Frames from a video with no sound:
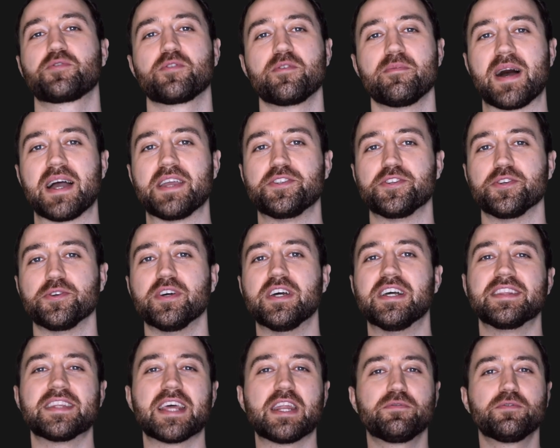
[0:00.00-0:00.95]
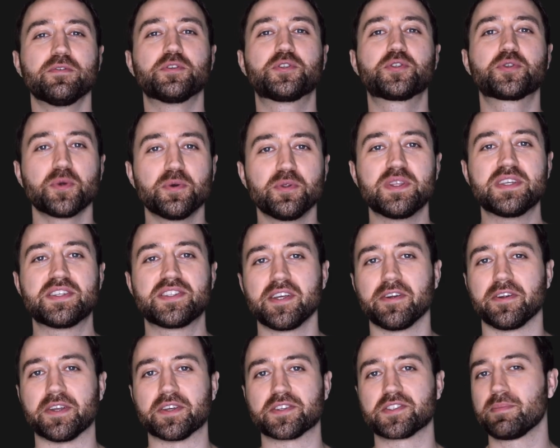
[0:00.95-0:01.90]
to remind you that if you're truly
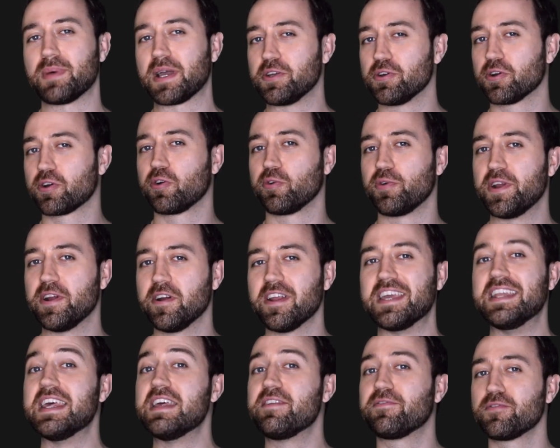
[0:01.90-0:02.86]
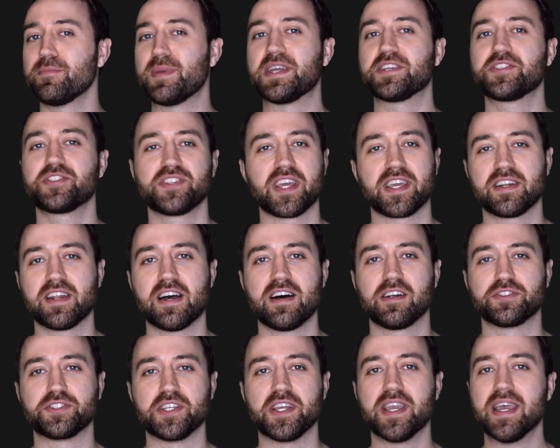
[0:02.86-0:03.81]
serious about your career in information
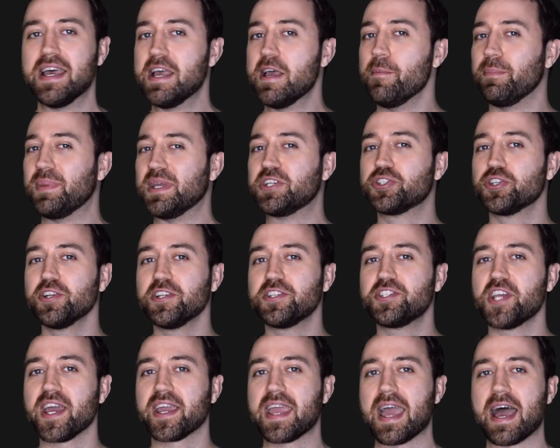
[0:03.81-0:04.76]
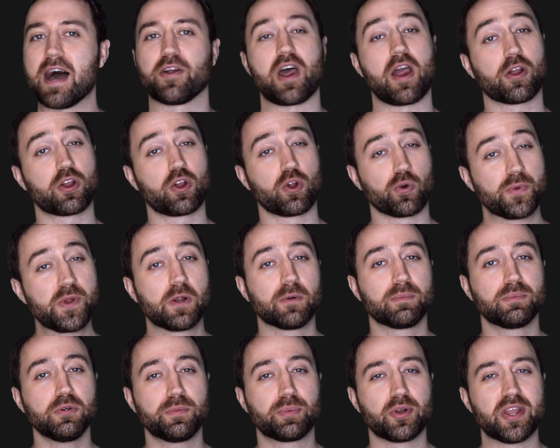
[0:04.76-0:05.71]
technology, be sure to check out our Career
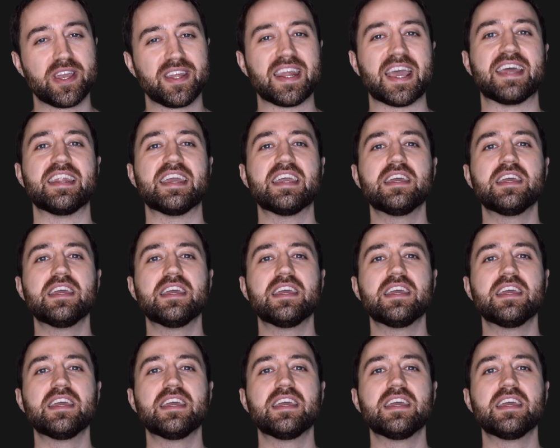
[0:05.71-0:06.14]
Blueprint and